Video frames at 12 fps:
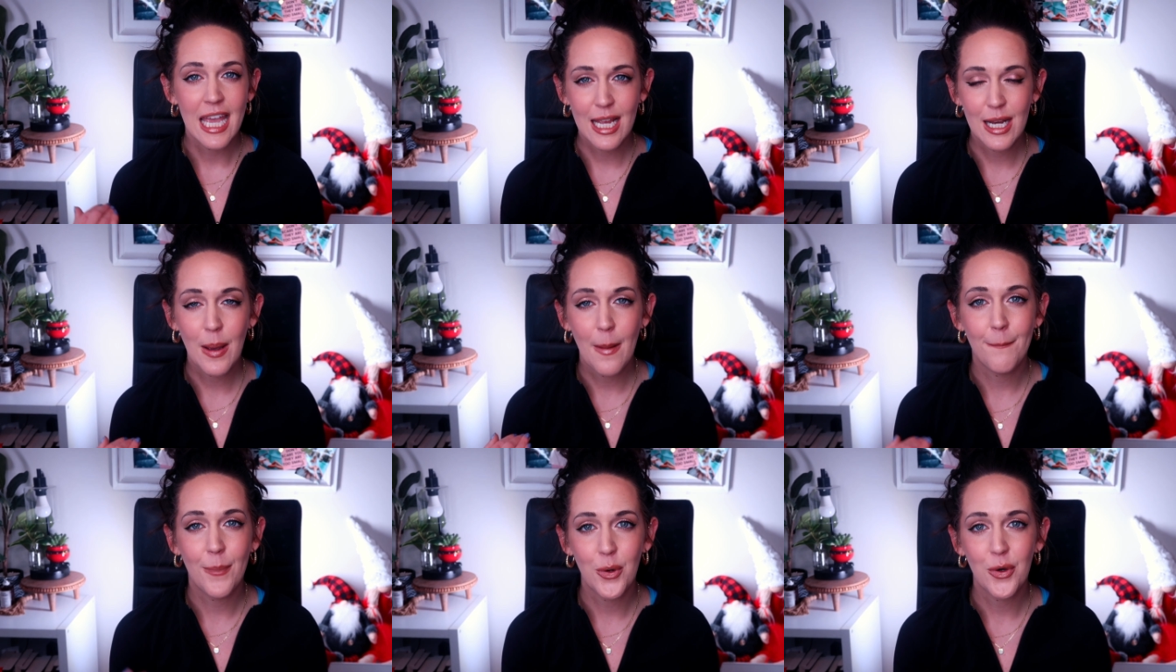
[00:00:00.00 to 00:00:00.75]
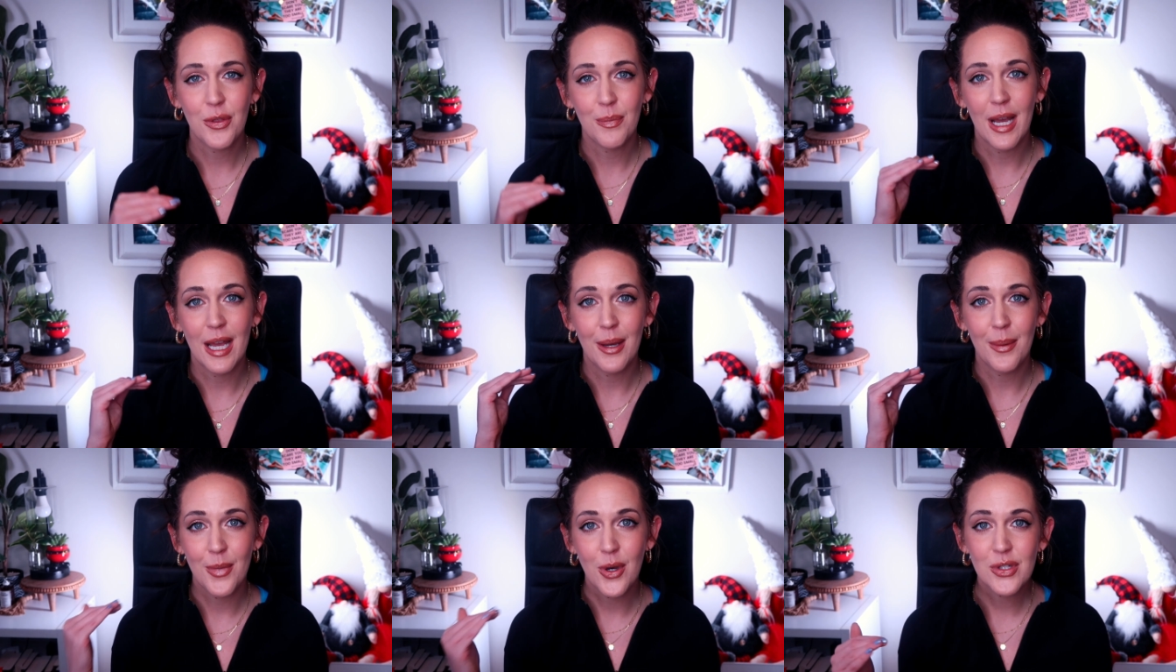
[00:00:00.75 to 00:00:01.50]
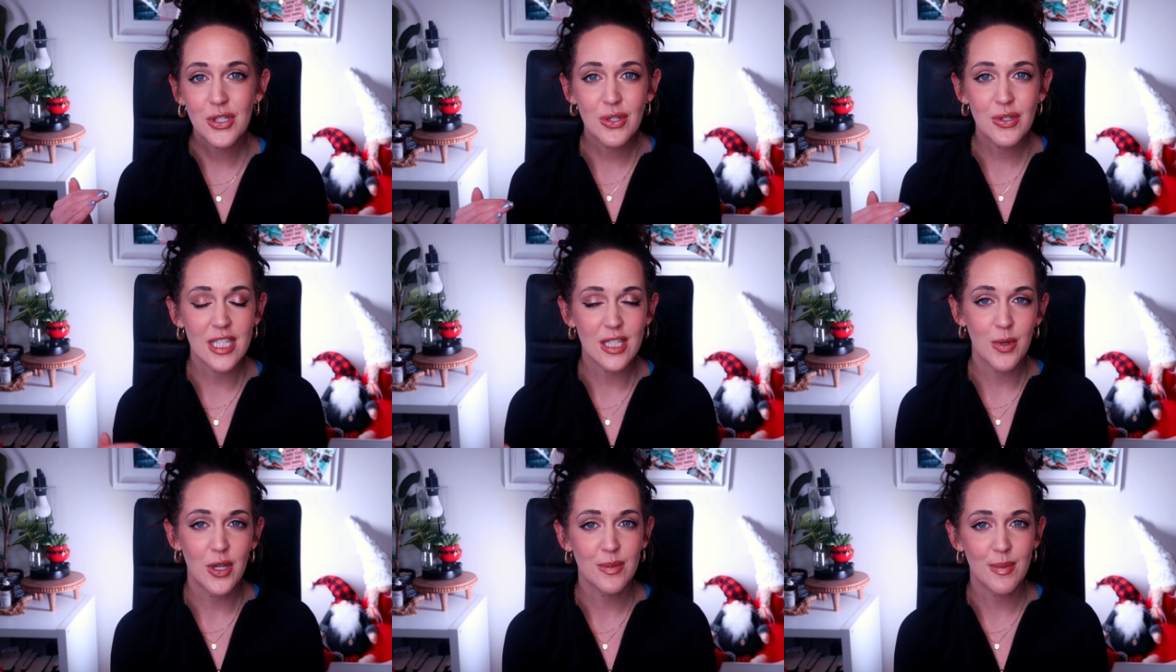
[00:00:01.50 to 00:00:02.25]
in both my most used
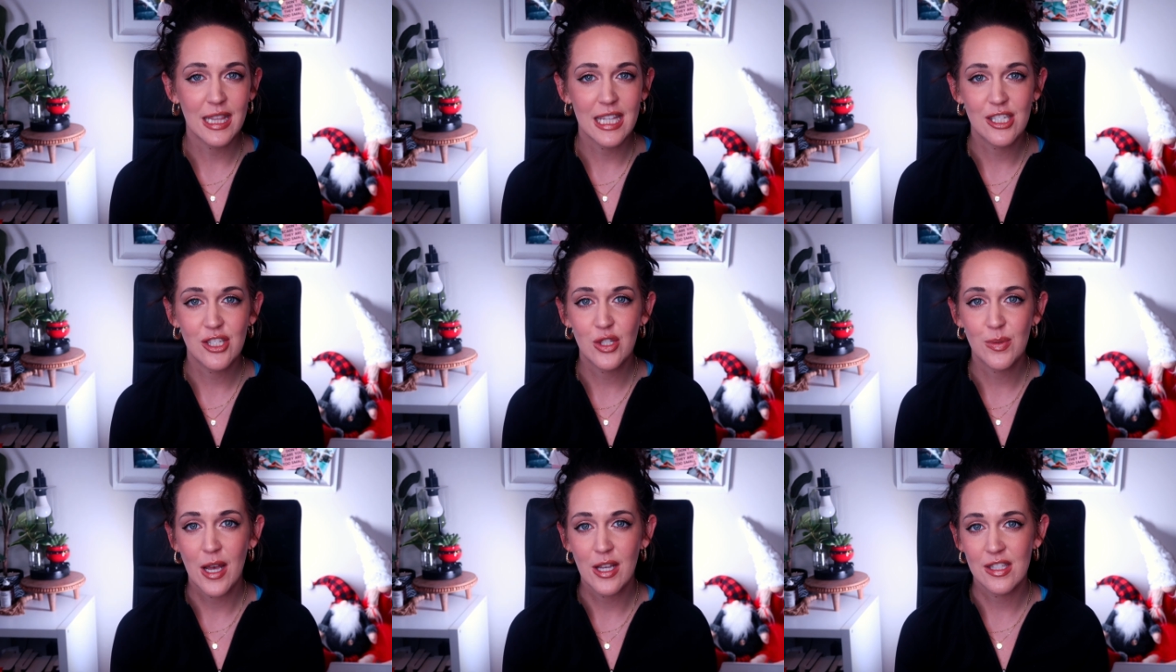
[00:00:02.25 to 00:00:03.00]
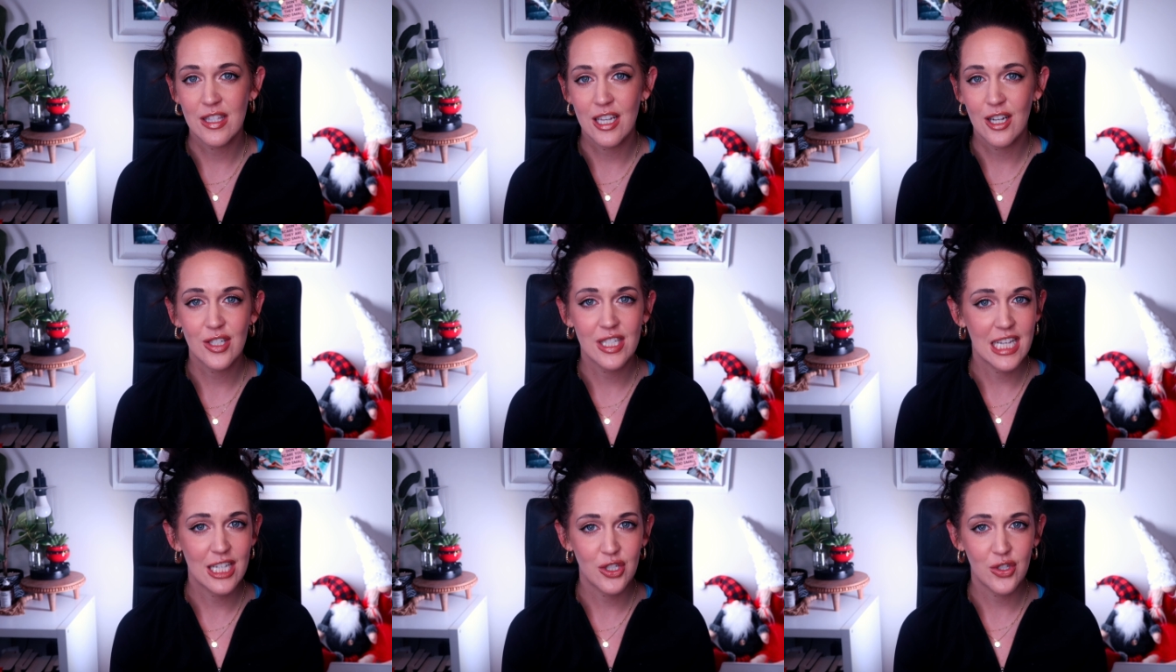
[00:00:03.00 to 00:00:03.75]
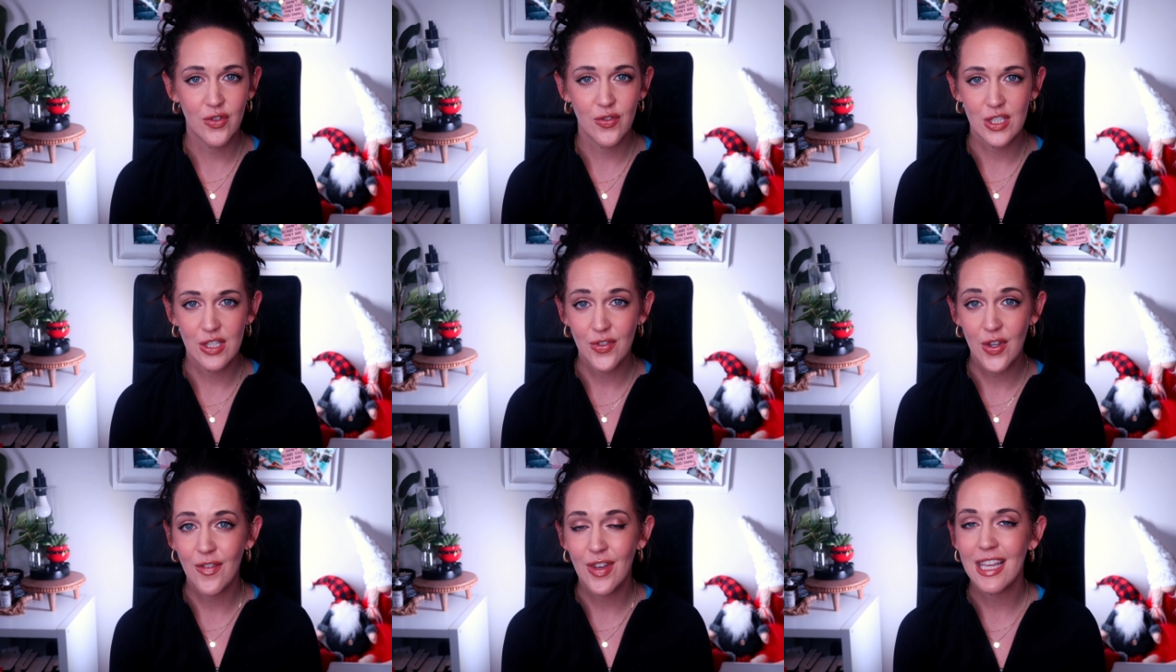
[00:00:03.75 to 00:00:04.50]
as well as my least used palettes of the year stay tuned first
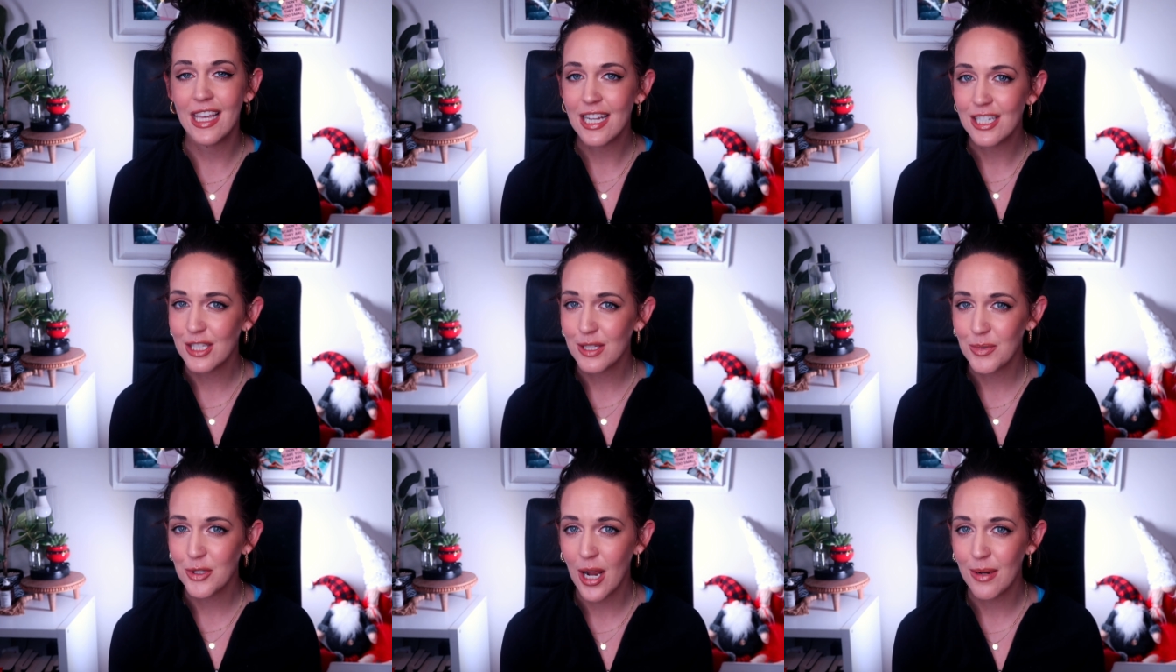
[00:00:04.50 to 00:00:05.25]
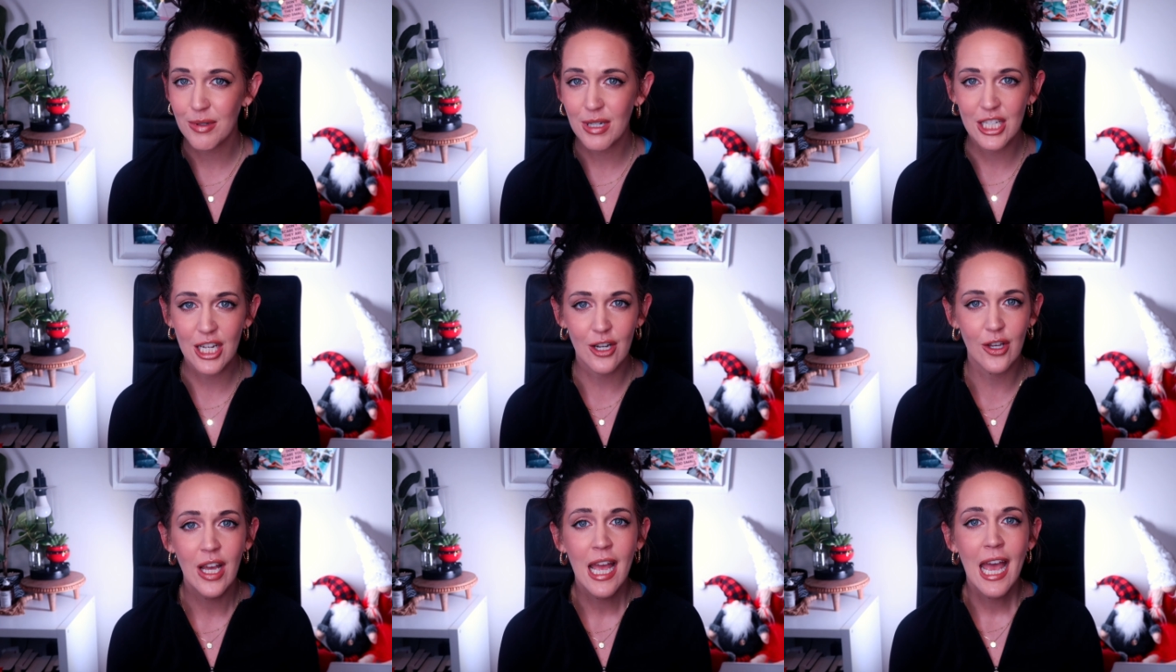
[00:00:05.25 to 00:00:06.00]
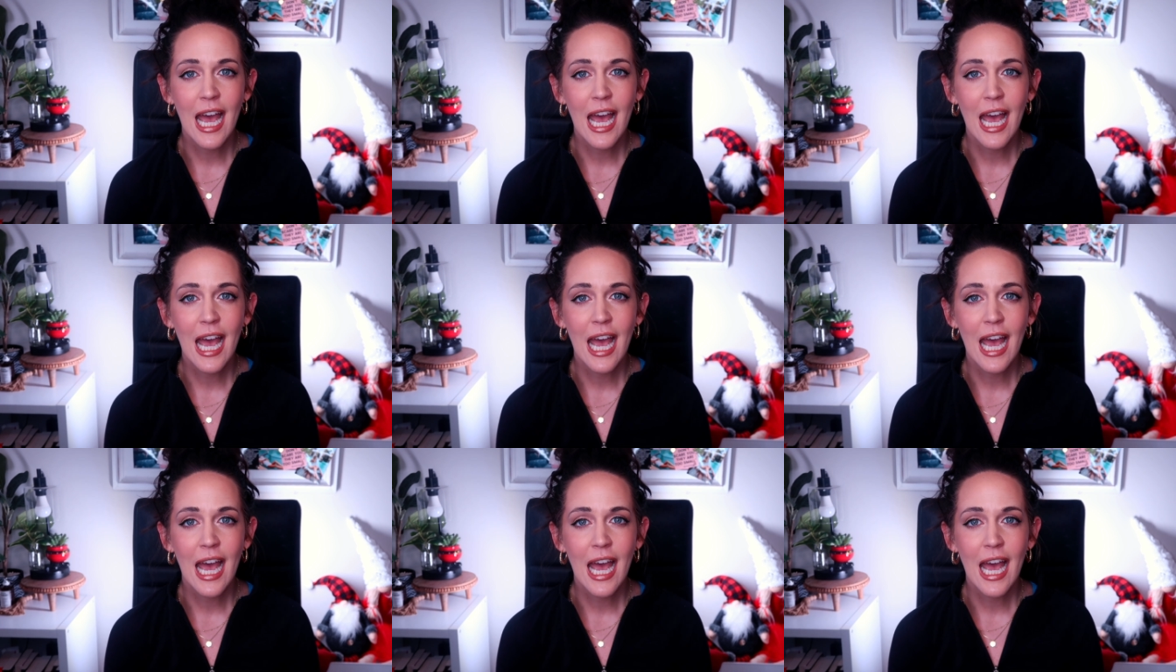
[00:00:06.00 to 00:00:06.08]
if you have yet to subscribe to my channel